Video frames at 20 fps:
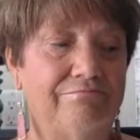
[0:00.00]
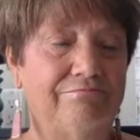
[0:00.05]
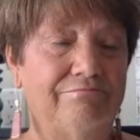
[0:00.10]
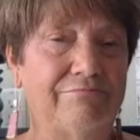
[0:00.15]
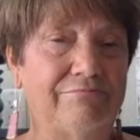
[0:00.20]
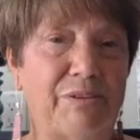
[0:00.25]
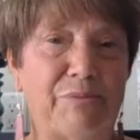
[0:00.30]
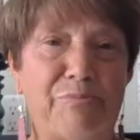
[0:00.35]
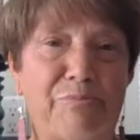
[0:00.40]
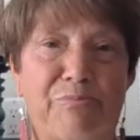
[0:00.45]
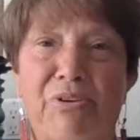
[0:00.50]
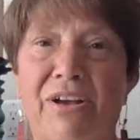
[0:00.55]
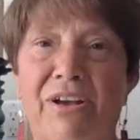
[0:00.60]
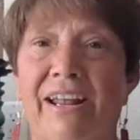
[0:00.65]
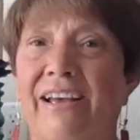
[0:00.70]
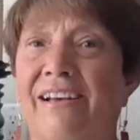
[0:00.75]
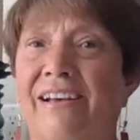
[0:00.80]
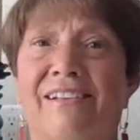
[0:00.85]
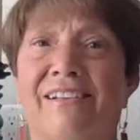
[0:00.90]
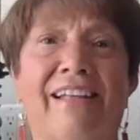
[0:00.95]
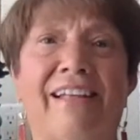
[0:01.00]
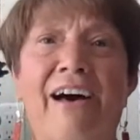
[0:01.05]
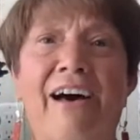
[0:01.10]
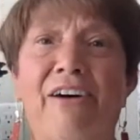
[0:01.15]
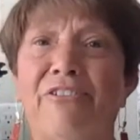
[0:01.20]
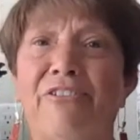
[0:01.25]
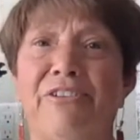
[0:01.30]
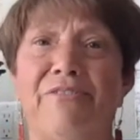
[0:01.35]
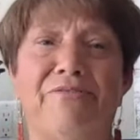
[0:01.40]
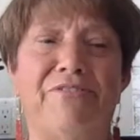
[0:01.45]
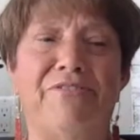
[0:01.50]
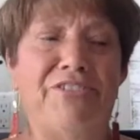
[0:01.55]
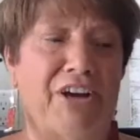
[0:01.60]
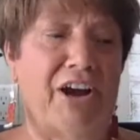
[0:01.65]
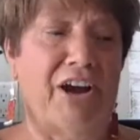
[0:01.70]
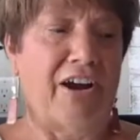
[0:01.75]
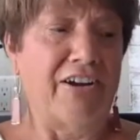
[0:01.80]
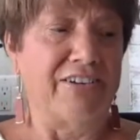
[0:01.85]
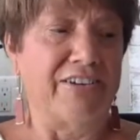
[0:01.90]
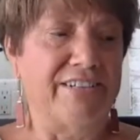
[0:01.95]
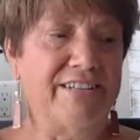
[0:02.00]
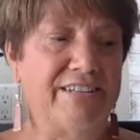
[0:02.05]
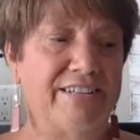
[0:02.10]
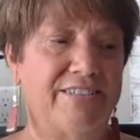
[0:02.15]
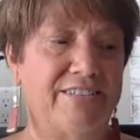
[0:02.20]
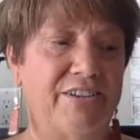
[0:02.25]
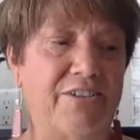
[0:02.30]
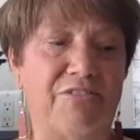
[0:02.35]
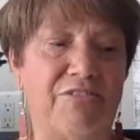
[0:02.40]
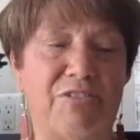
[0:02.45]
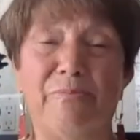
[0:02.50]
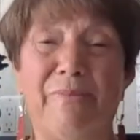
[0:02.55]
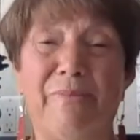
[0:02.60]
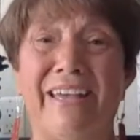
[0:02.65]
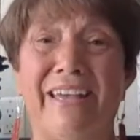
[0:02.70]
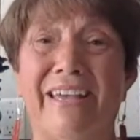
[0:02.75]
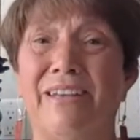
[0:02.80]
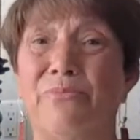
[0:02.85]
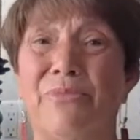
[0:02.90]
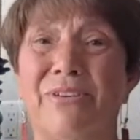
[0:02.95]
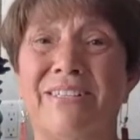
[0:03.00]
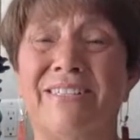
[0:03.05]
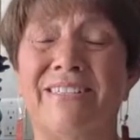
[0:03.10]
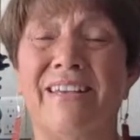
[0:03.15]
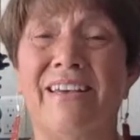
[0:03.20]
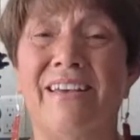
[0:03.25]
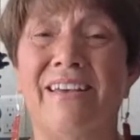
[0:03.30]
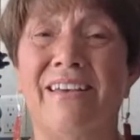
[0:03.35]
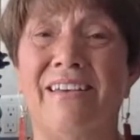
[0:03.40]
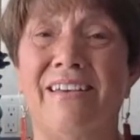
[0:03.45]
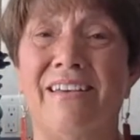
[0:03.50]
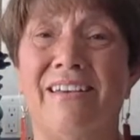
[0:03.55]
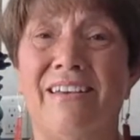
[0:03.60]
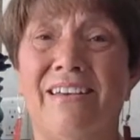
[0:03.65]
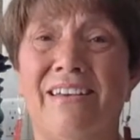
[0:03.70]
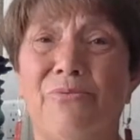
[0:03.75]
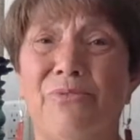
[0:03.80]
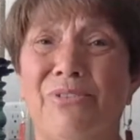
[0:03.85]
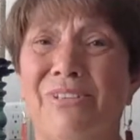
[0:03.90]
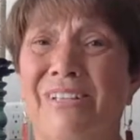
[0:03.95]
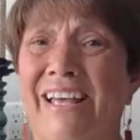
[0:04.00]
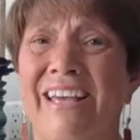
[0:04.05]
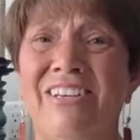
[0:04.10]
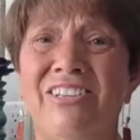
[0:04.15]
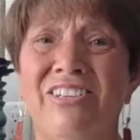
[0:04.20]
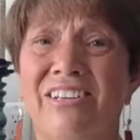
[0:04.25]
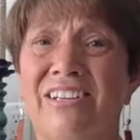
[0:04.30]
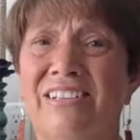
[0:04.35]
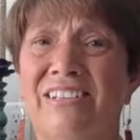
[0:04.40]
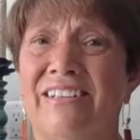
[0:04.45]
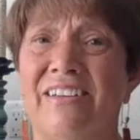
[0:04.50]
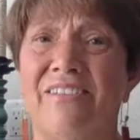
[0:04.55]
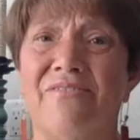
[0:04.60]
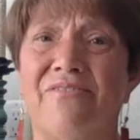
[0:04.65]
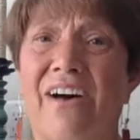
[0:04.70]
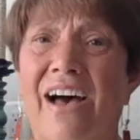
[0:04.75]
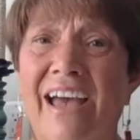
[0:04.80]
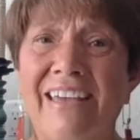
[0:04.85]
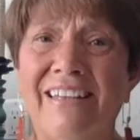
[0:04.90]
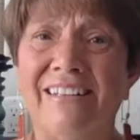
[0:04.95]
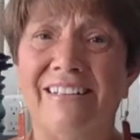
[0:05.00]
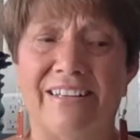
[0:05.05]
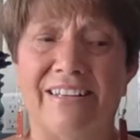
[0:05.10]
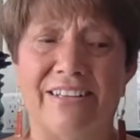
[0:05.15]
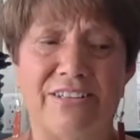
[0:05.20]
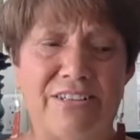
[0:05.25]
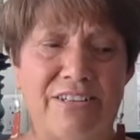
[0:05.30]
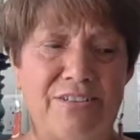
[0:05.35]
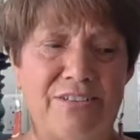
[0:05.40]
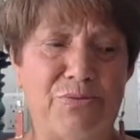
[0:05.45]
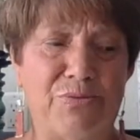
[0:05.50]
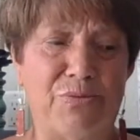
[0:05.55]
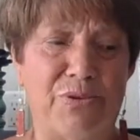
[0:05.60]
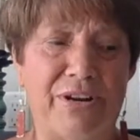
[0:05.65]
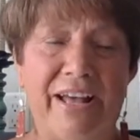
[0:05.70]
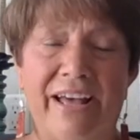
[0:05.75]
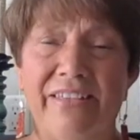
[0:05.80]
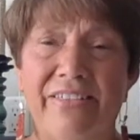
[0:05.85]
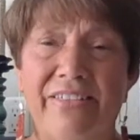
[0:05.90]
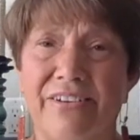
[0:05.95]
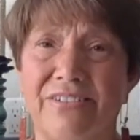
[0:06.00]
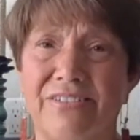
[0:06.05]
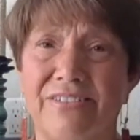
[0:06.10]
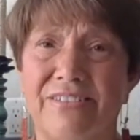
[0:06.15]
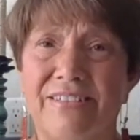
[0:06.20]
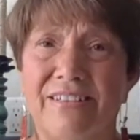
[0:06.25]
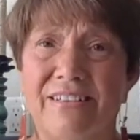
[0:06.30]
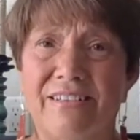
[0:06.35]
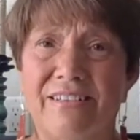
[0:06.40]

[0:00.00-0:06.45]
that brought a cloud of darkness over me and was relationally violent toward others.